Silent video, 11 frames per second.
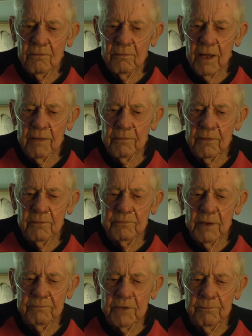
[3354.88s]

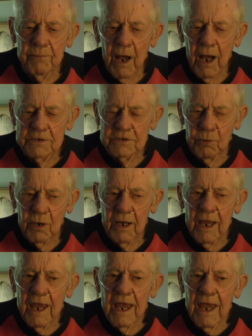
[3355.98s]
the, the bars were
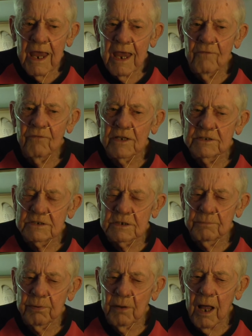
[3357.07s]
heavily
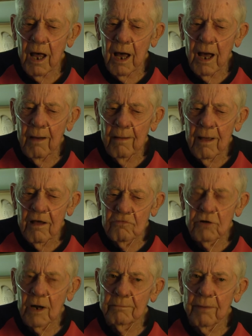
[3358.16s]
uh,
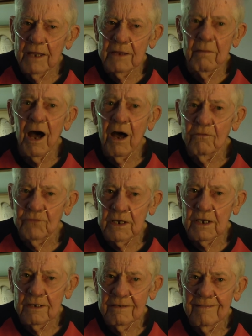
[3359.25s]
run by the
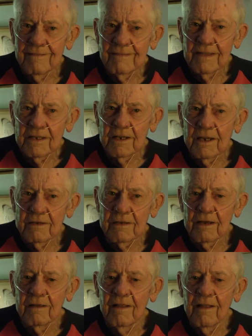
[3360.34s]
mafia, and
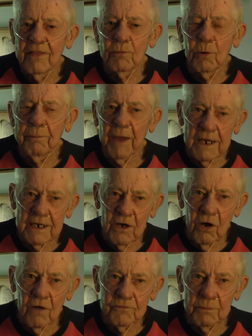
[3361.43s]
uh, they were paying
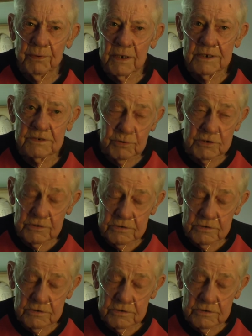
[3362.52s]
off the police, which